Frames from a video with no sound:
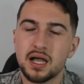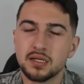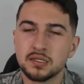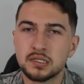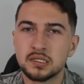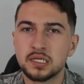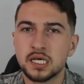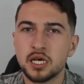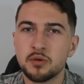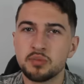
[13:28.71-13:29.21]
I'll
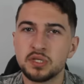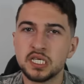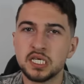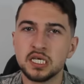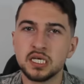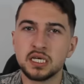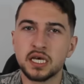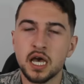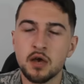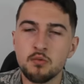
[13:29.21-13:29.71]
skip
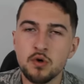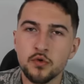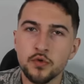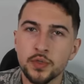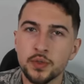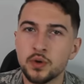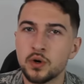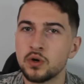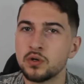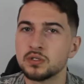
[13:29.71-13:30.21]
the Game
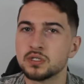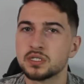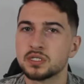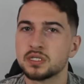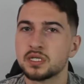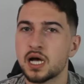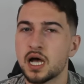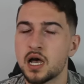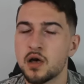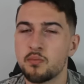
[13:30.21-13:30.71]
of Thrones
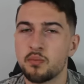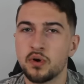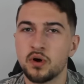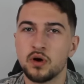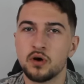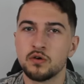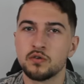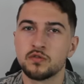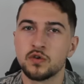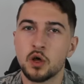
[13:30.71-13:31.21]
type
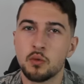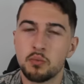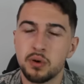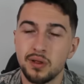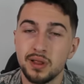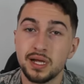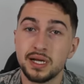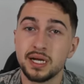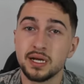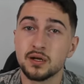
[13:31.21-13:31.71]
of
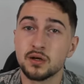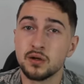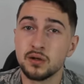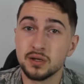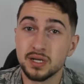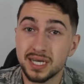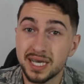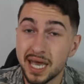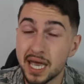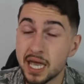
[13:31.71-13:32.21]

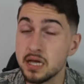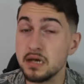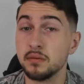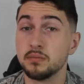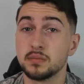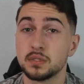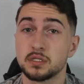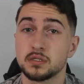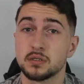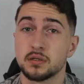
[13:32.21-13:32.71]
political
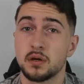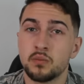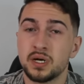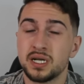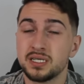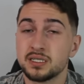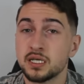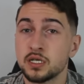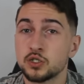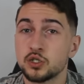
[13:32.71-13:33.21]
games,
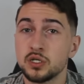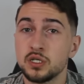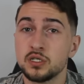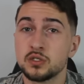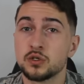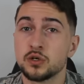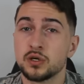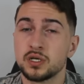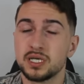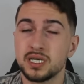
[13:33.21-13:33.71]
but essentially
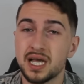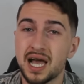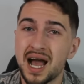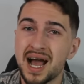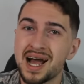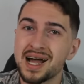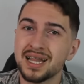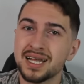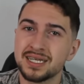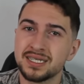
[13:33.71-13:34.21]
Turkey
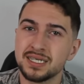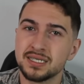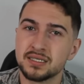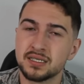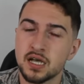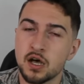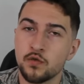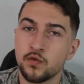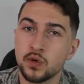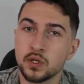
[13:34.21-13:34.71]
allied
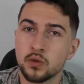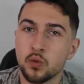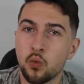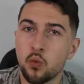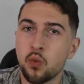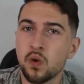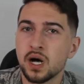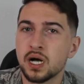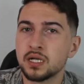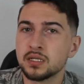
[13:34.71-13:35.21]
itself with
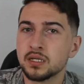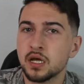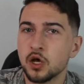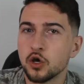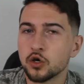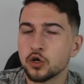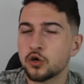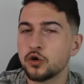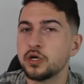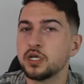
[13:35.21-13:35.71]

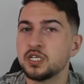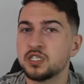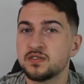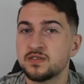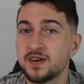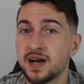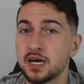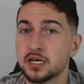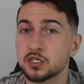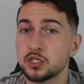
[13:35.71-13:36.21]
one
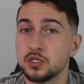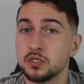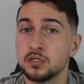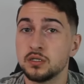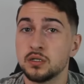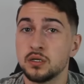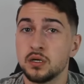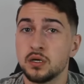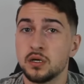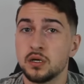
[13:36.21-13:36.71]
Kurdish
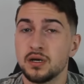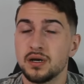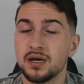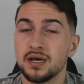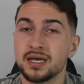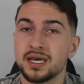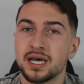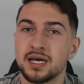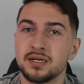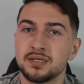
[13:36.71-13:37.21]
faction
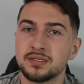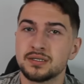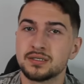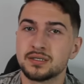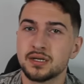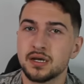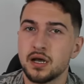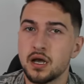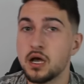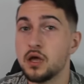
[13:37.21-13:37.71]

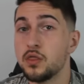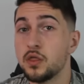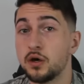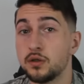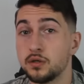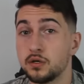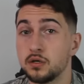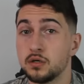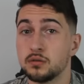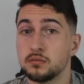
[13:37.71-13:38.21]
against
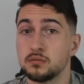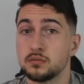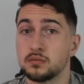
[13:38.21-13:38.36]
another.